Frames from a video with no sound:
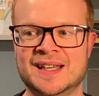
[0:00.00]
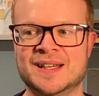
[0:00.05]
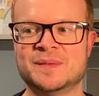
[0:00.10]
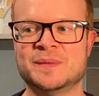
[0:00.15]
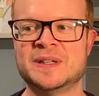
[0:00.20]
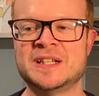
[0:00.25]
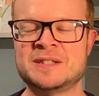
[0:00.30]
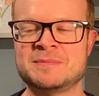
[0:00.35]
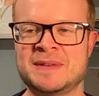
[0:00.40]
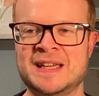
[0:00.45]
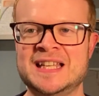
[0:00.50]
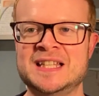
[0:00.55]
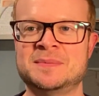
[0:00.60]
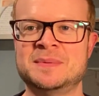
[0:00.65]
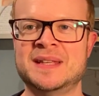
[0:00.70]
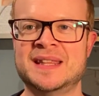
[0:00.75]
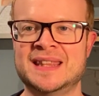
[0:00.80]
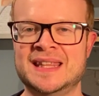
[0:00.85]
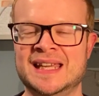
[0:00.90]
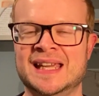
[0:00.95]
which makes
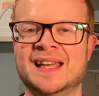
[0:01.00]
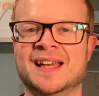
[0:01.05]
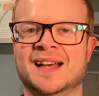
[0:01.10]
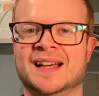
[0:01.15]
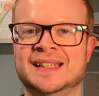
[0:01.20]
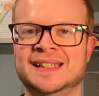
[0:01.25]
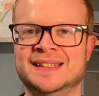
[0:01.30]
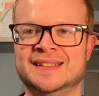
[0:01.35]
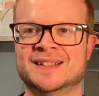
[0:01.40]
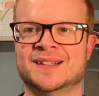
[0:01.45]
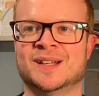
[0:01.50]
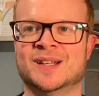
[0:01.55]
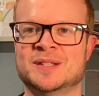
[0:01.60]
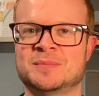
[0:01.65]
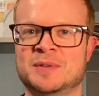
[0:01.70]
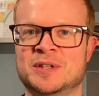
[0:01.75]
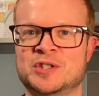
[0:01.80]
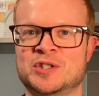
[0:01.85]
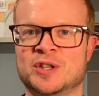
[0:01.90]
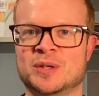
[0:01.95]
me think I need to close
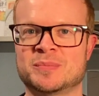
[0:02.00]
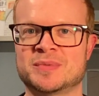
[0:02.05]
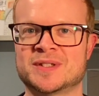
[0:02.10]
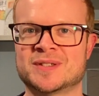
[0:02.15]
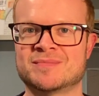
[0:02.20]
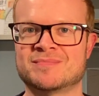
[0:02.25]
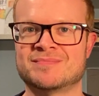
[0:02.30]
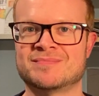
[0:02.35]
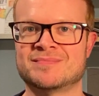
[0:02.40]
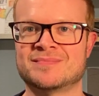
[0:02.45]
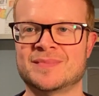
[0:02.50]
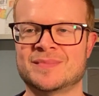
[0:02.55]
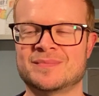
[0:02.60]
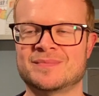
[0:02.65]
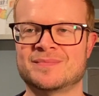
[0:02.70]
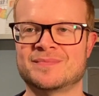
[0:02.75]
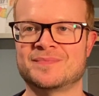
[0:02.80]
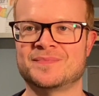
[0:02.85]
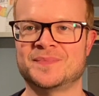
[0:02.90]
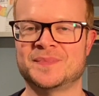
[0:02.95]
my shops.
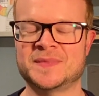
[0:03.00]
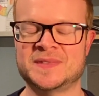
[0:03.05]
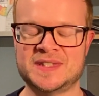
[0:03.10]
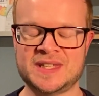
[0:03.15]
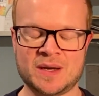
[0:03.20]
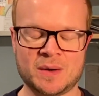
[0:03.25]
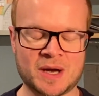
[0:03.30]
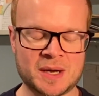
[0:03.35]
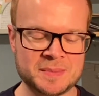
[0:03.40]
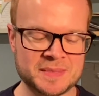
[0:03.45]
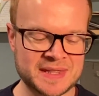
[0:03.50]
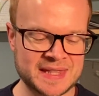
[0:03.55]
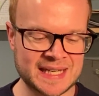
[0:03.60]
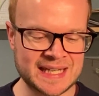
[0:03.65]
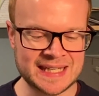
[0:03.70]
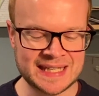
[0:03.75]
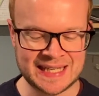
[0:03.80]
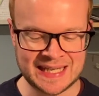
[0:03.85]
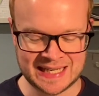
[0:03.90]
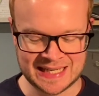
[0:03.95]
So I'm
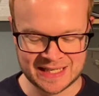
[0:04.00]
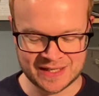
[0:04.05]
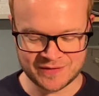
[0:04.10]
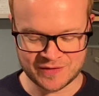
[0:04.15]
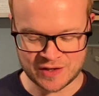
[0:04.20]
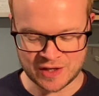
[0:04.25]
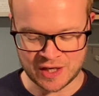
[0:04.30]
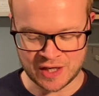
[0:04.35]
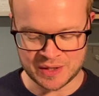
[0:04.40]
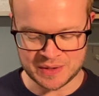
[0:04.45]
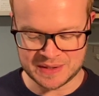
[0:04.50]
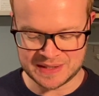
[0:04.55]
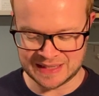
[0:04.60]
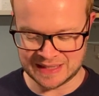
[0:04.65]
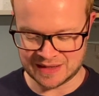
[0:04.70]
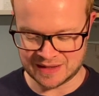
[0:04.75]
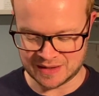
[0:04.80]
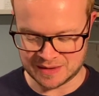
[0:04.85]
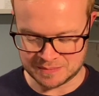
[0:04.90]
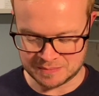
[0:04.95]
thinking of
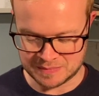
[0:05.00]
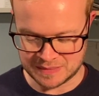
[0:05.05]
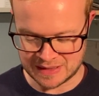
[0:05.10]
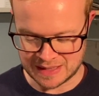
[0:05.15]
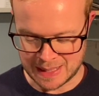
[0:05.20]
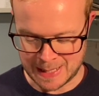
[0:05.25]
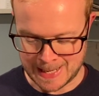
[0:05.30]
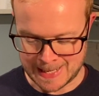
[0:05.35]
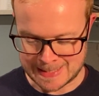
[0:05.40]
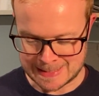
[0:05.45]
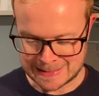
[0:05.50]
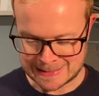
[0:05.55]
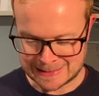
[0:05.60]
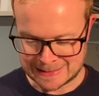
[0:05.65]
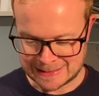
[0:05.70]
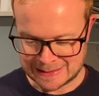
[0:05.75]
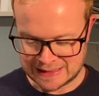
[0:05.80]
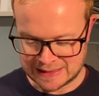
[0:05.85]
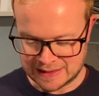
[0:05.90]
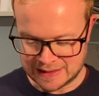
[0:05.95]
closing them
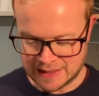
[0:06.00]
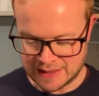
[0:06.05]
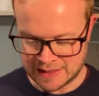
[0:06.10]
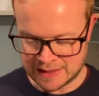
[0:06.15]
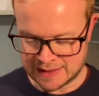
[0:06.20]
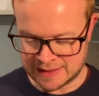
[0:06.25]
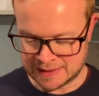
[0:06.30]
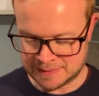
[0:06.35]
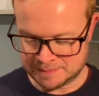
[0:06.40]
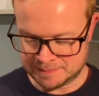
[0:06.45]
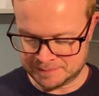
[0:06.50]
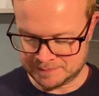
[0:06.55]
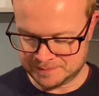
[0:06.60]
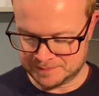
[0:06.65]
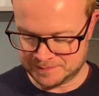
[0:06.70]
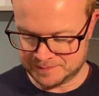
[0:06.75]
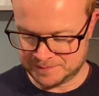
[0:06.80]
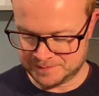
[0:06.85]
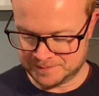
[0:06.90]
kind